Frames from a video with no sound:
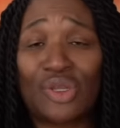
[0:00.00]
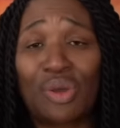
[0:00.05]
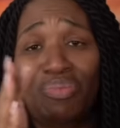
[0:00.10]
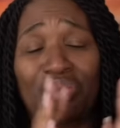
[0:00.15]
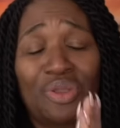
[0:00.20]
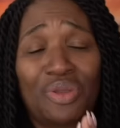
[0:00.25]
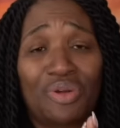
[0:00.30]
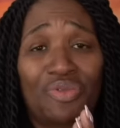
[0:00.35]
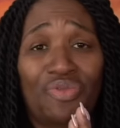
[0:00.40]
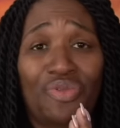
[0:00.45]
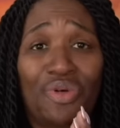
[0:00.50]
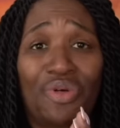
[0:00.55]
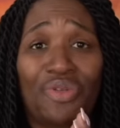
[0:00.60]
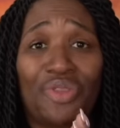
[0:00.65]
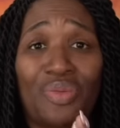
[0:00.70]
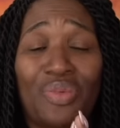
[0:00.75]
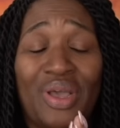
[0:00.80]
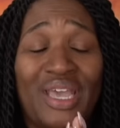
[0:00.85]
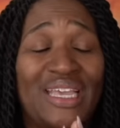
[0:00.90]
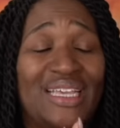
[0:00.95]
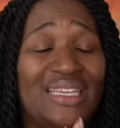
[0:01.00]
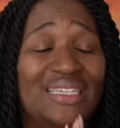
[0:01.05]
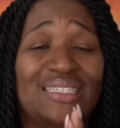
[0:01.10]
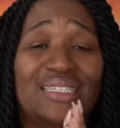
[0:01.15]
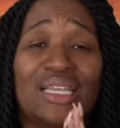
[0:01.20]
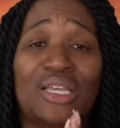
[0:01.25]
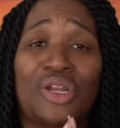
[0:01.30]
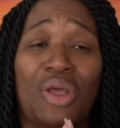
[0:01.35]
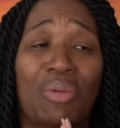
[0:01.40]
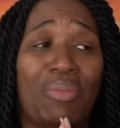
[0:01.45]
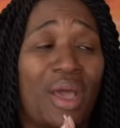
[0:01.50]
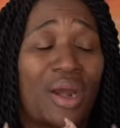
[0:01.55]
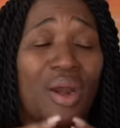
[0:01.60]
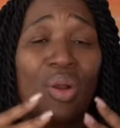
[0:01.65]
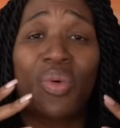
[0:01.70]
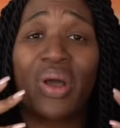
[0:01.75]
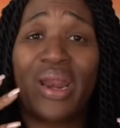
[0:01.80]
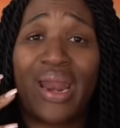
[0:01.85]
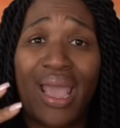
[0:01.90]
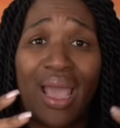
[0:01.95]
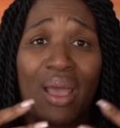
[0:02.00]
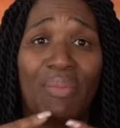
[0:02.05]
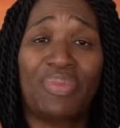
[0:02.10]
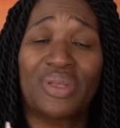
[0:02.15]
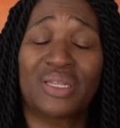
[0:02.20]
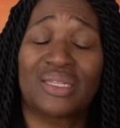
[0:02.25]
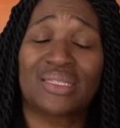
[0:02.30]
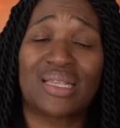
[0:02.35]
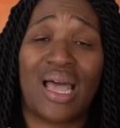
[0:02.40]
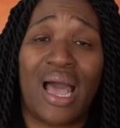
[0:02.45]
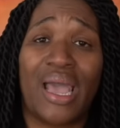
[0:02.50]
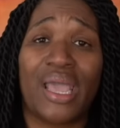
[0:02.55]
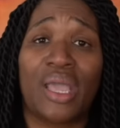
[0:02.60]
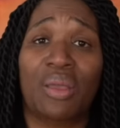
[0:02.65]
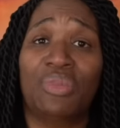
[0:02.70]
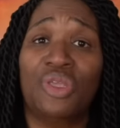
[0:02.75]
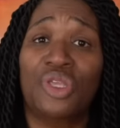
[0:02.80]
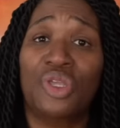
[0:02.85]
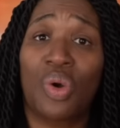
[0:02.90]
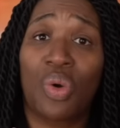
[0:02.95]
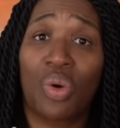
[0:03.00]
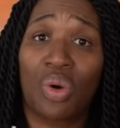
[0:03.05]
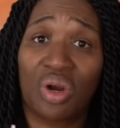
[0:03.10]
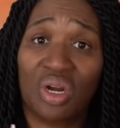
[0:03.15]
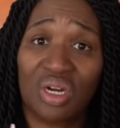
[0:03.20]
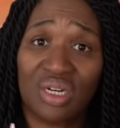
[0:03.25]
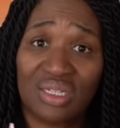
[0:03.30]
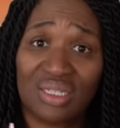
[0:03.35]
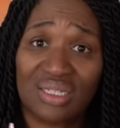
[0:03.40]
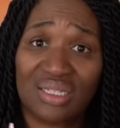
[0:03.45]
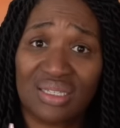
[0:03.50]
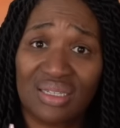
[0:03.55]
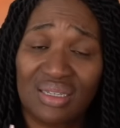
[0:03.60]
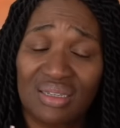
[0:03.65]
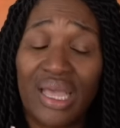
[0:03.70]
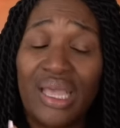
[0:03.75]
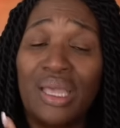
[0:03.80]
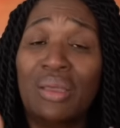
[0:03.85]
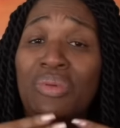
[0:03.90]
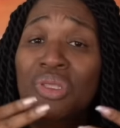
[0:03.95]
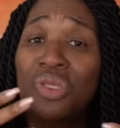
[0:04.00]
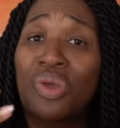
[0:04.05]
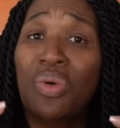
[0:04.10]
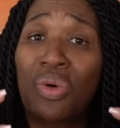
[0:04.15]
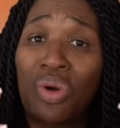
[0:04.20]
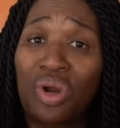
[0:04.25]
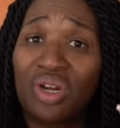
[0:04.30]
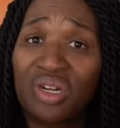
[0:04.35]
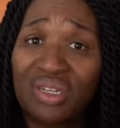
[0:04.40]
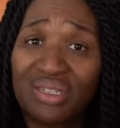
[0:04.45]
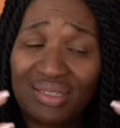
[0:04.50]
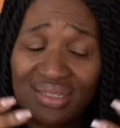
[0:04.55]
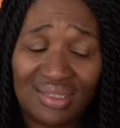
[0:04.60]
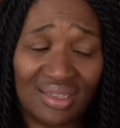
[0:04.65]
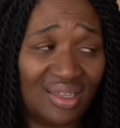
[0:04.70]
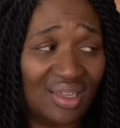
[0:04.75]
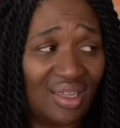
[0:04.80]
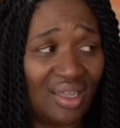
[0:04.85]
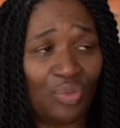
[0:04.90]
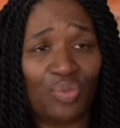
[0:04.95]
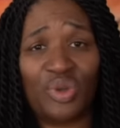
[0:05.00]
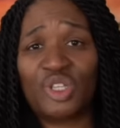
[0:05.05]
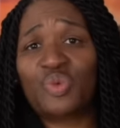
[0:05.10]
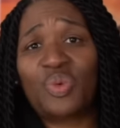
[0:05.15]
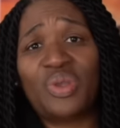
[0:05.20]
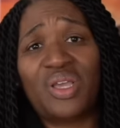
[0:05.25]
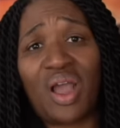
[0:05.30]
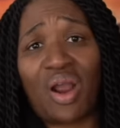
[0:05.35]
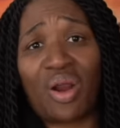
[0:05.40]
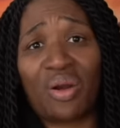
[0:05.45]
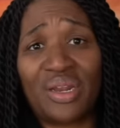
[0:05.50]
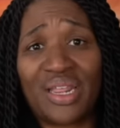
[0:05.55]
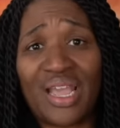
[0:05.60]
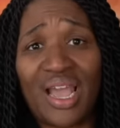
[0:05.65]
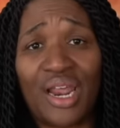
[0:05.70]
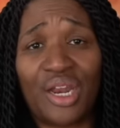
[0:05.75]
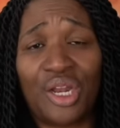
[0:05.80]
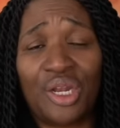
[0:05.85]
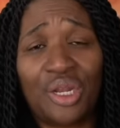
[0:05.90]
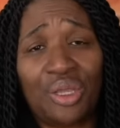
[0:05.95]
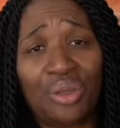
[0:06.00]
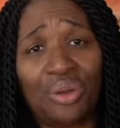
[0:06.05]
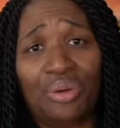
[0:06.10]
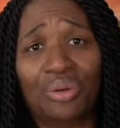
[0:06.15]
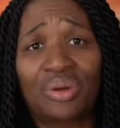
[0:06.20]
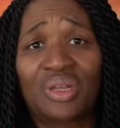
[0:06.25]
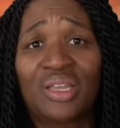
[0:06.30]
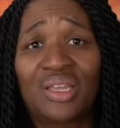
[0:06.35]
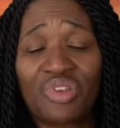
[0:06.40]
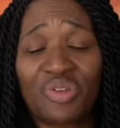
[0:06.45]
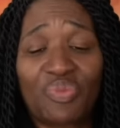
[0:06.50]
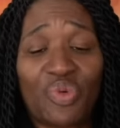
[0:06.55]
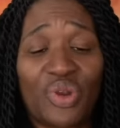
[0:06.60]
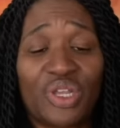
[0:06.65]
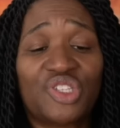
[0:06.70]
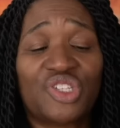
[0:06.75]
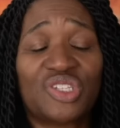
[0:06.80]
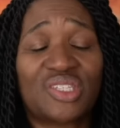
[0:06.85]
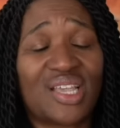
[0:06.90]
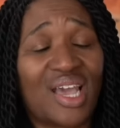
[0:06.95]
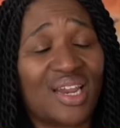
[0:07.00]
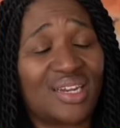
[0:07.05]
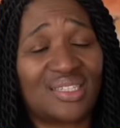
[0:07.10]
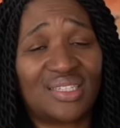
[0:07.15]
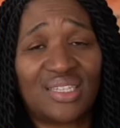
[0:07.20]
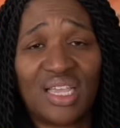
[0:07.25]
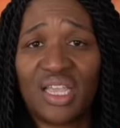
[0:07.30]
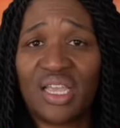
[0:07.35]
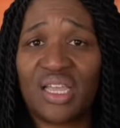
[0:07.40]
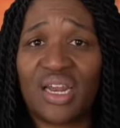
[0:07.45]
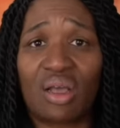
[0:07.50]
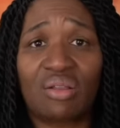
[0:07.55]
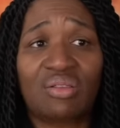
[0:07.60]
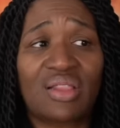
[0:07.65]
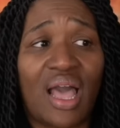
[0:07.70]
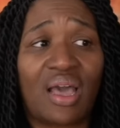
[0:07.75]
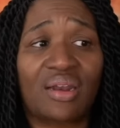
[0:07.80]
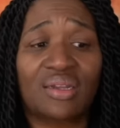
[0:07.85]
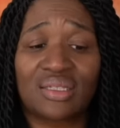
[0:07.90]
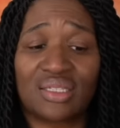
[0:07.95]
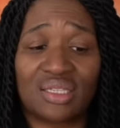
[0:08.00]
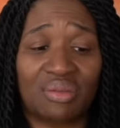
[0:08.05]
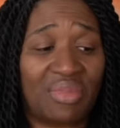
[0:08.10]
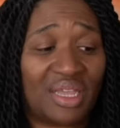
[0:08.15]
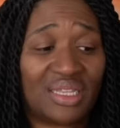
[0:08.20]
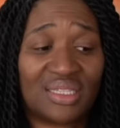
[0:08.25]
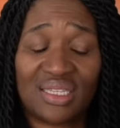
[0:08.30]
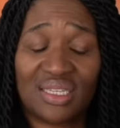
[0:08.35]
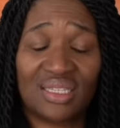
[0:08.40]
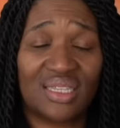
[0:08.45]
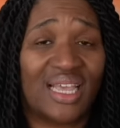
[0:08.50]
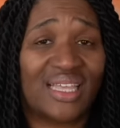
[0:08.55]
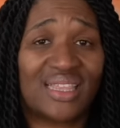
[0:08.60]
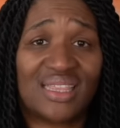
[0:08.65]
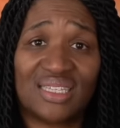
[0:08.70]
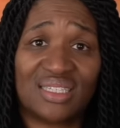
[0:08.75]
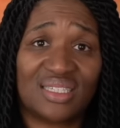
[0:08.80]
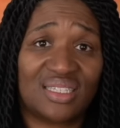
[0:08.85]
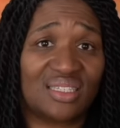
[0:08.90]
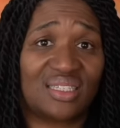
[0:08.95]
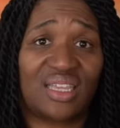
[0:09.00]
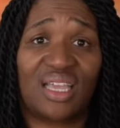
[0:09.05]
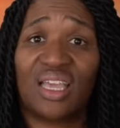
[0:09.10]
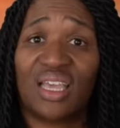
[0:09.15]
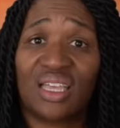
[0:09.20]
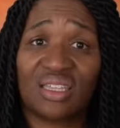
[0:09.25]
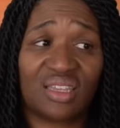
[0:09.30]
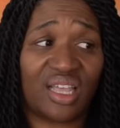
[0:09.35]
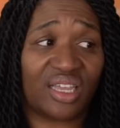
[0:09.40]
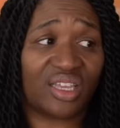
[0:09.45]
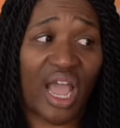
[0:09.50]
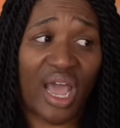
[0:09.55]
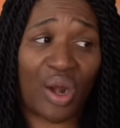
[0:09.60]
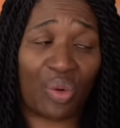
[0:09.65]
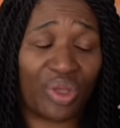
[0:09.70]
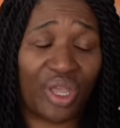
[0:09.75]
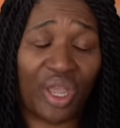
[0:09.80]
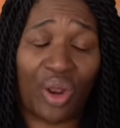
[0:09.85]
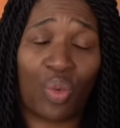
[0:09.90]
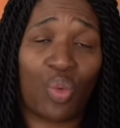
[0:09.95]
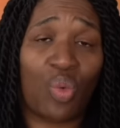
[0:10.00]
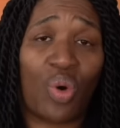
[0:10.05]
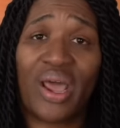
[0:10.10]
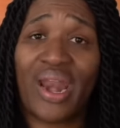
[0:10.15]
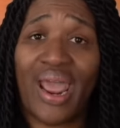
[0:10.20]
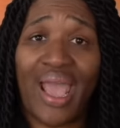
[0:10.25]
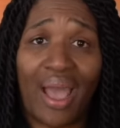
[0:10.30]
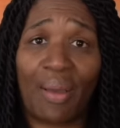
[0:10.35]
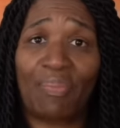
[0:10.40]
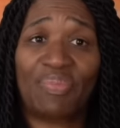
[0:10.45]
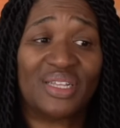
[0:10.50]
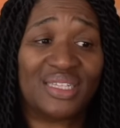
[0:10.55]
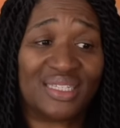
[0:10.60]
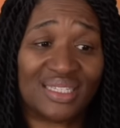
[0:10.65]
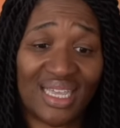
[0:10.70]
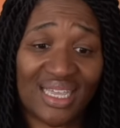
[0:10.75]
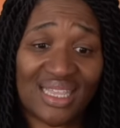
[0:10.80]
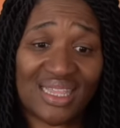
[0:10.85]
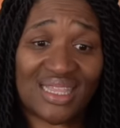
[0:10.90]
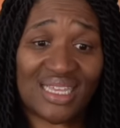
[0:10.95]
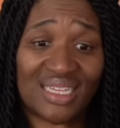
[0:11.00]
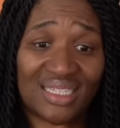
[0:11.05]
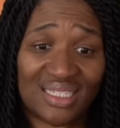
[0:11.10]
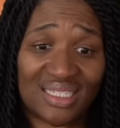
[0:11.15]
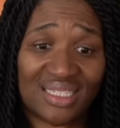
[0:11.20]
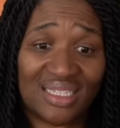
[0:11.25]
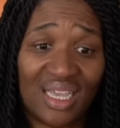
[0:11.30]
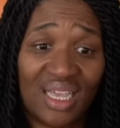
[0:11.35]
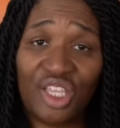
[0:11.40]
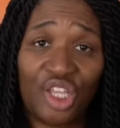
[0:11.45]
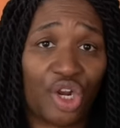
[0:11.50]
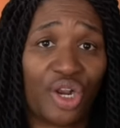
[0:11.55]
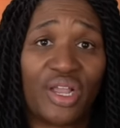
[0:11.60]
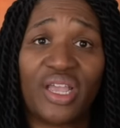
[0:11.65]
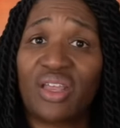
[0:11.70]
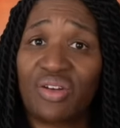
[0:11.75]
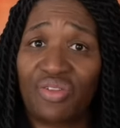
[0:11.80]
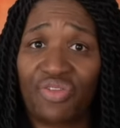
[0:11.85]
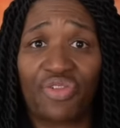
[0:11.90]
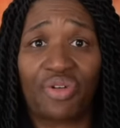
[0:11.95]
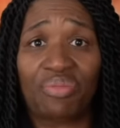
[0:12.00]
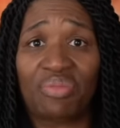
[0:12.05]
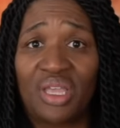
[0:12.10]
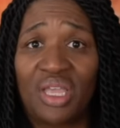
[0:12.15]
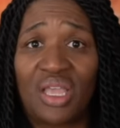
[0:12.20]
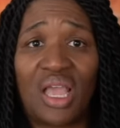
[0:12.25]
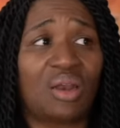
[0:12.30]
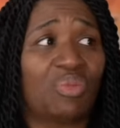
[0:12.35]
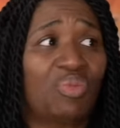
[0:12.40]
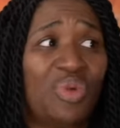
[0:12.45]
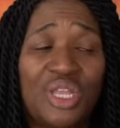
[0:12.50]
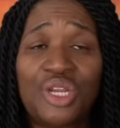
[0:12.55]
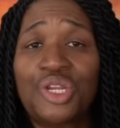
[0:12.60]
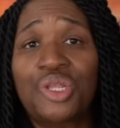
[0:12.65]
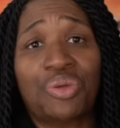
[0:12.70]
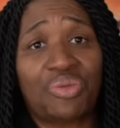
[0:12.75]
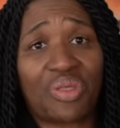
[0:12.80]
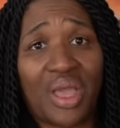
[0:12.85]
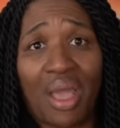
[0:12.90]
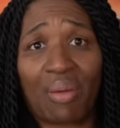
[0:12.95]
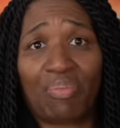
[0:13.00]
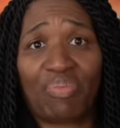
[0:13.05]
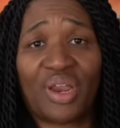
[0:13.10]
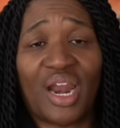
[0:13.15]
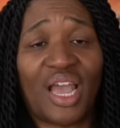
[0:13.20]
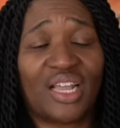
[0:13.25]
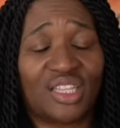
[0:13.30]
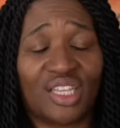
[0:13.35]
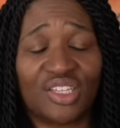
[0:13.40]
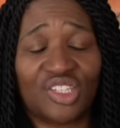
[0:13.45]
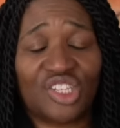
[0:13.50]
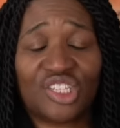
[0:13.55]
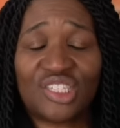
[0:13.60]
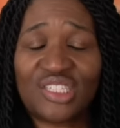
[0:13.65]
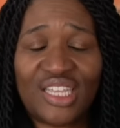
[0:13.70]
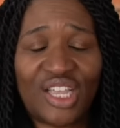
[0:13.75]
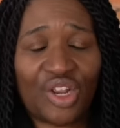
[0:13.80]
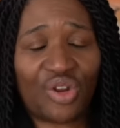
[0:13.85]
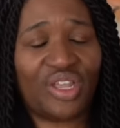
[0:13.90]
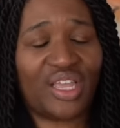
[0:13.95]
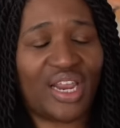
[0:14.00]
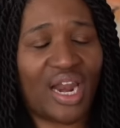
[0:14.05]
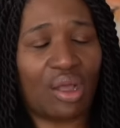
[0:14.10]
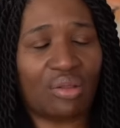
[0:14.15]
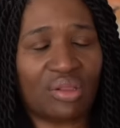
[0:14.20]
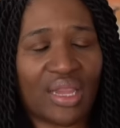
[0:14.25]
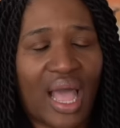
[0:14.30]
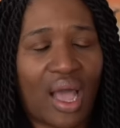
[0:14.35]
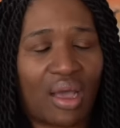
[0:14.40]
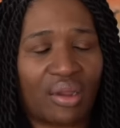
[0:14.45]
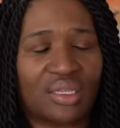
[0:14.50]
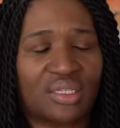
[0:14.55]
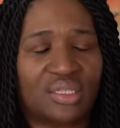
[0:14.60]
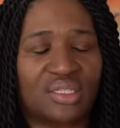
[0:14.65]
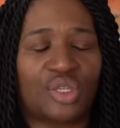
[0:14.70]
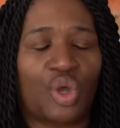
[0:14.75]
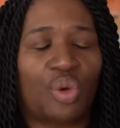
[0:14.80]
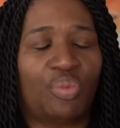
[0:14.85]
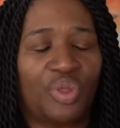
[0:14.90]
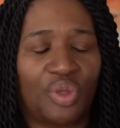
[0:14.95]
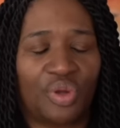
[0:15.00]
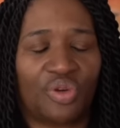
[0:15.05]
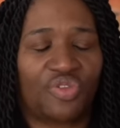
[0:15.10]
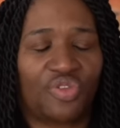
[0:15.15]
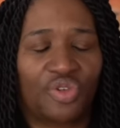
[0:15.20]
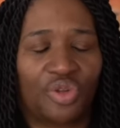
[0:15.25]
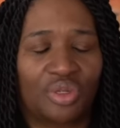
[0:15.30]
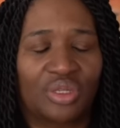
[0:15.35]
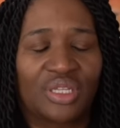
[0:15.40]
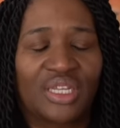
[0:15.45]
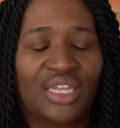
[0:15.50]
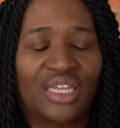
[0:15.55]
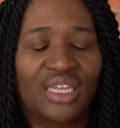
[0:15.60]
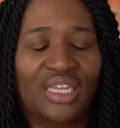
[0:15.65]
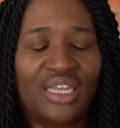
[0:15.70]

so beautiful. The way he said, no matter what happens, I am yours. I am yours, which we already kind of knew, but Rick just kind of saying it out loud and cementing like, this is it. Like, I don't care what happens, like this, you're it for me. And we knew that, but I love just hearing it out loud is so beautiful.